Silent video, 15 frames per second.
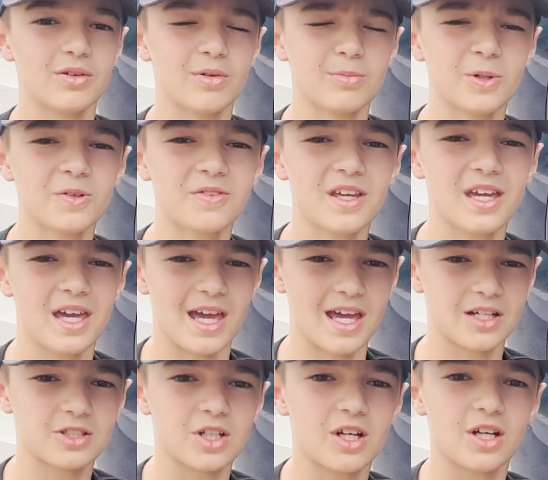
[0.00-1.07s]
remove the
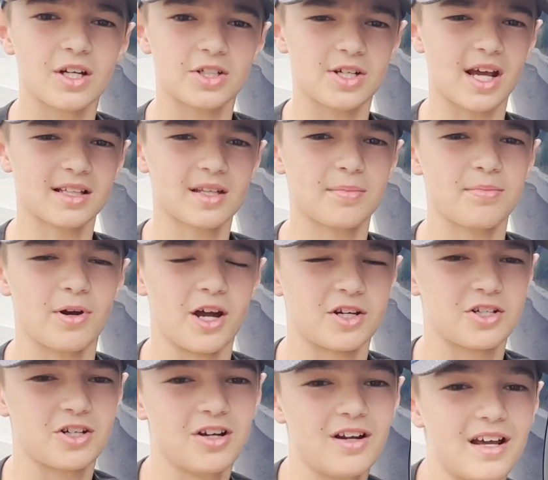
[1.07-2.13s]
gauge, check the
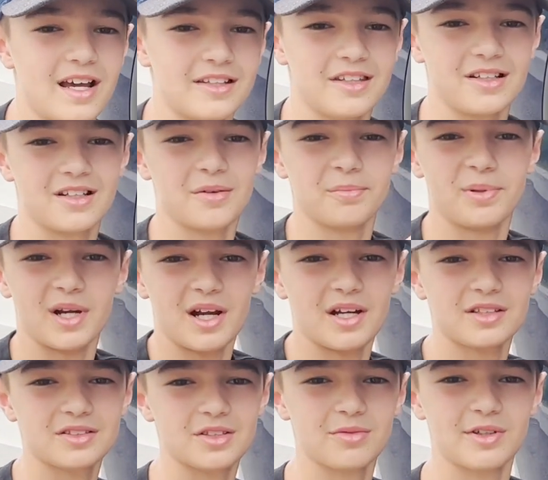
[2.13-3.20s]
pressure and then
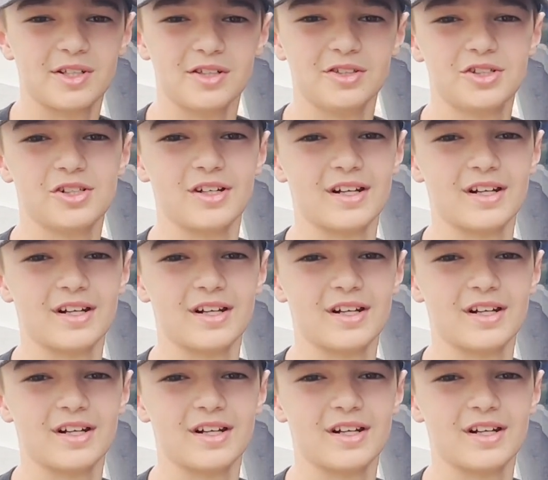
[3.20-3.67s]
compare it to what you should